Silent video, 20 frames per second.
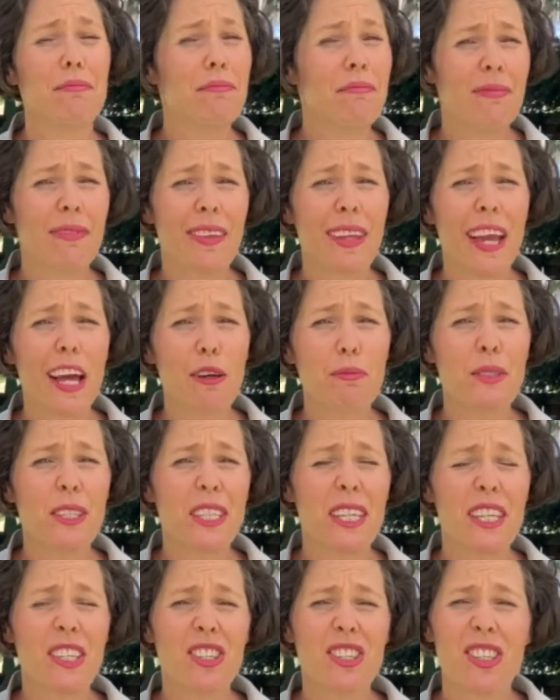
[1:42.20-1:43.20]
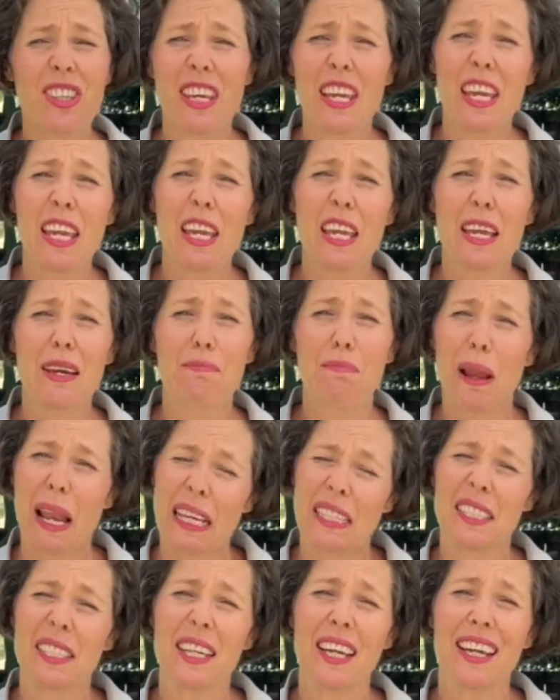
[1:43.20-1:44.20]
helps you ditch the
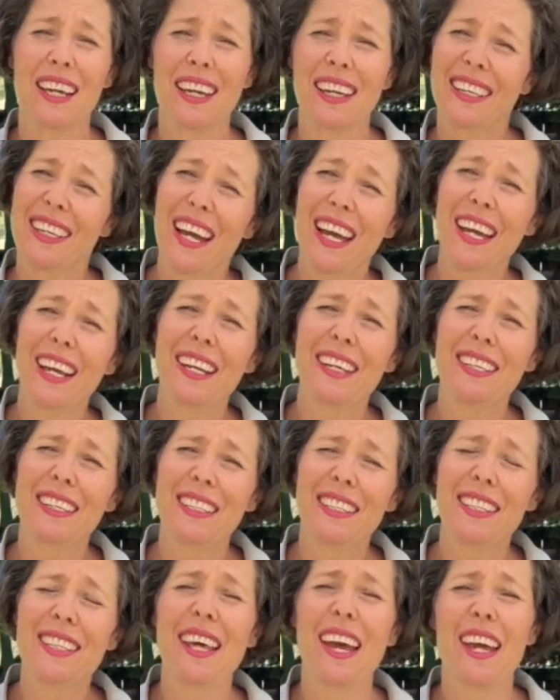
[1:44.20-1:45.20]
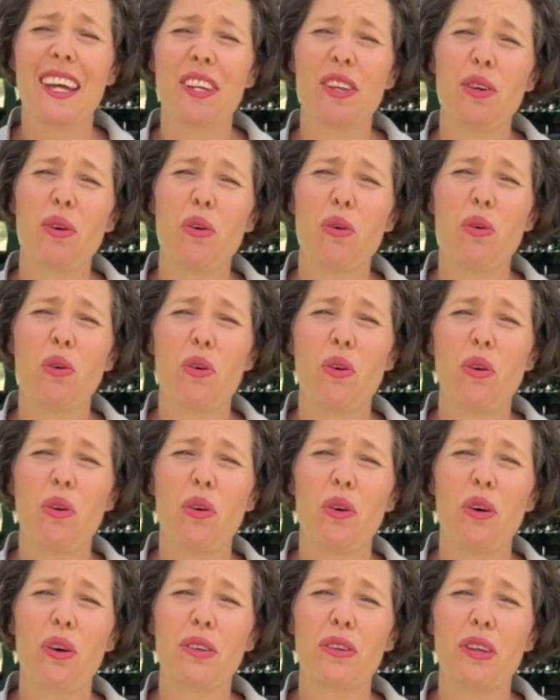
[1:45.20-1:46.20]
plastic containers that
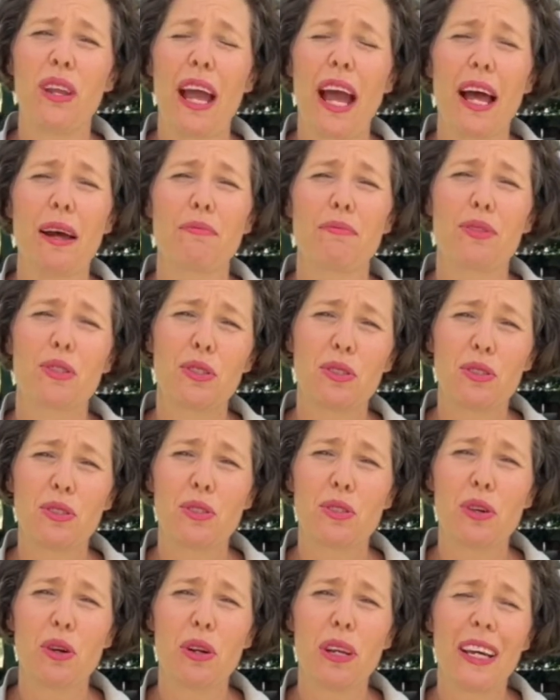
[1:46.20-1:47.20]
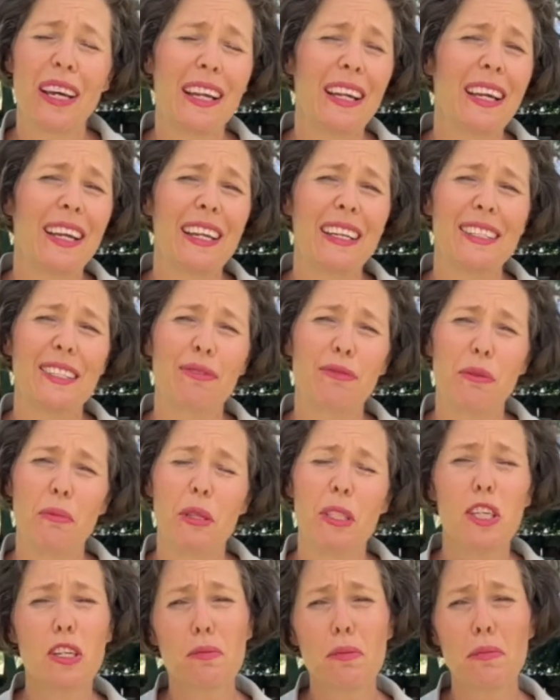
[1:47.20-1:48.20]
your toilet cleaners from the
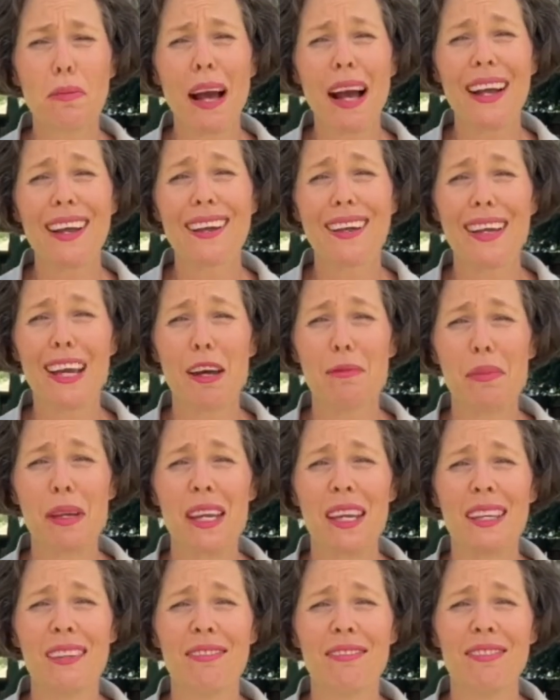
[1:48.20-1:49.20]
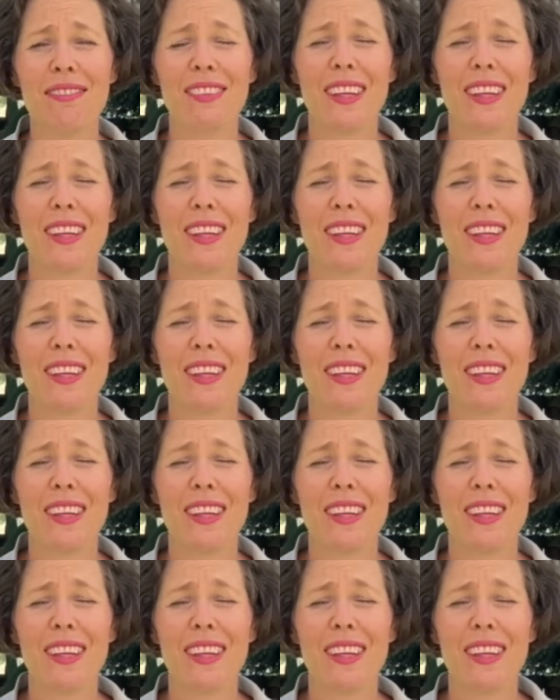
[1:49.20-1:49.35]
supermarket come in,